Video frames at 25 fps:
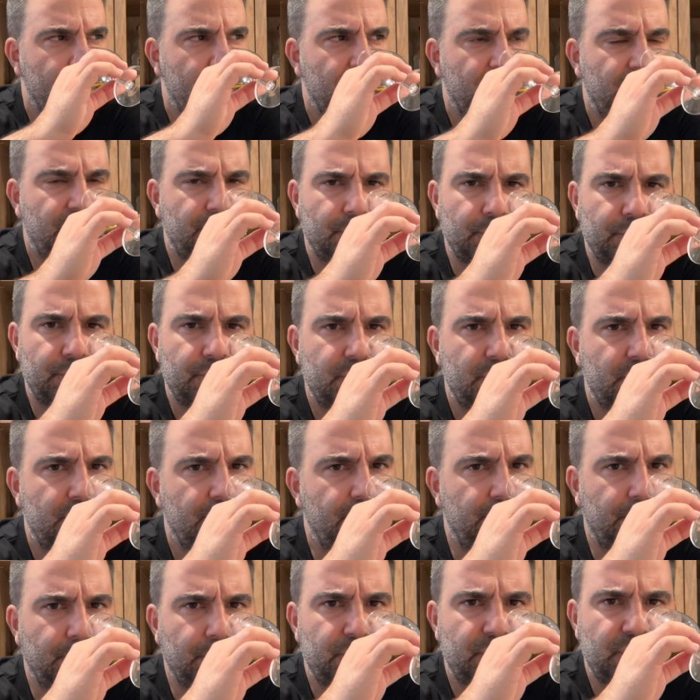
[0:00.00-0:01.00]
Fruits
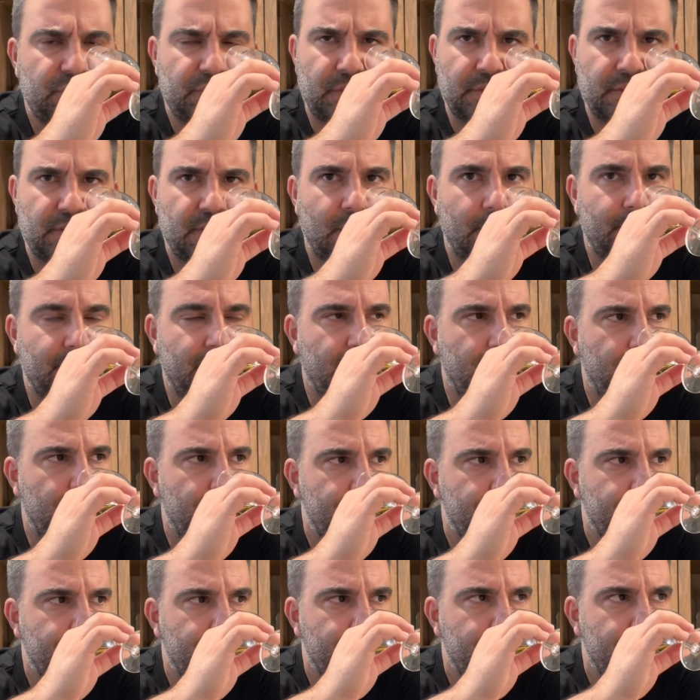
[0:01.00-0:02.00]
start coming
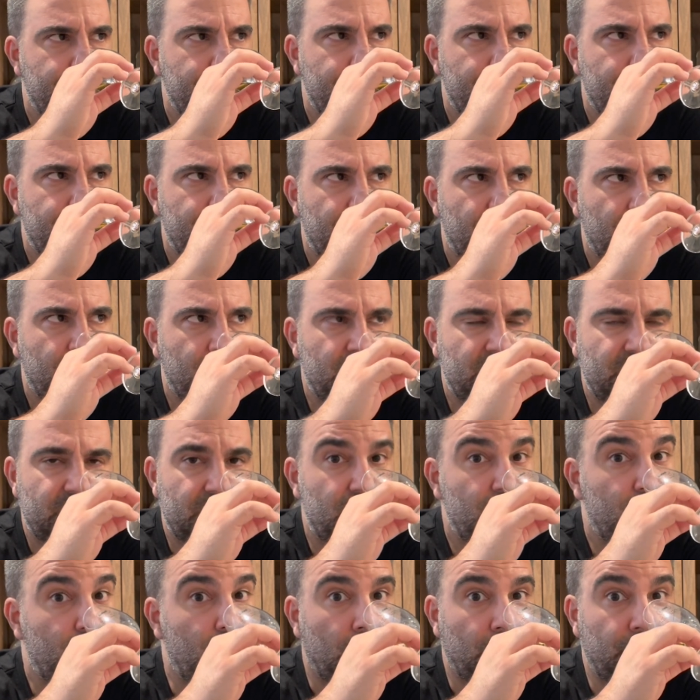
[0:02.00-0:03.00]
out. It's the
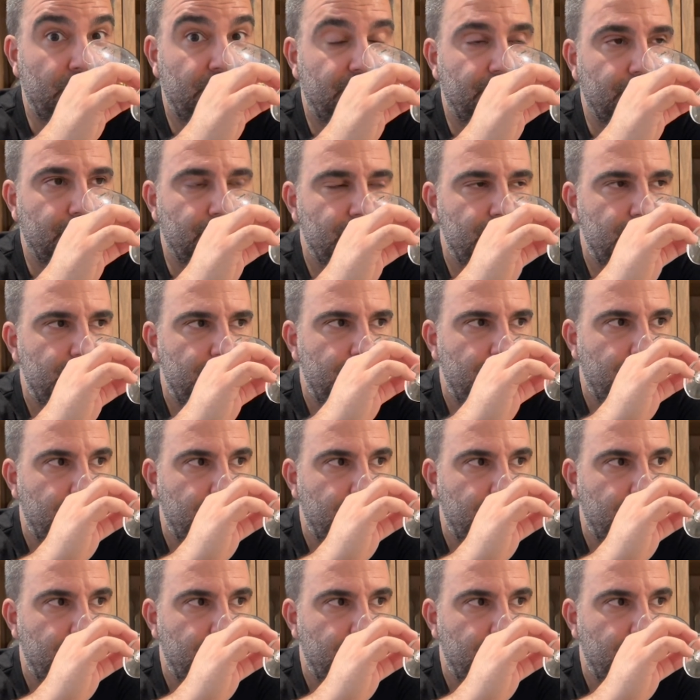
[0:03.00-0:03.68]
stone fruits.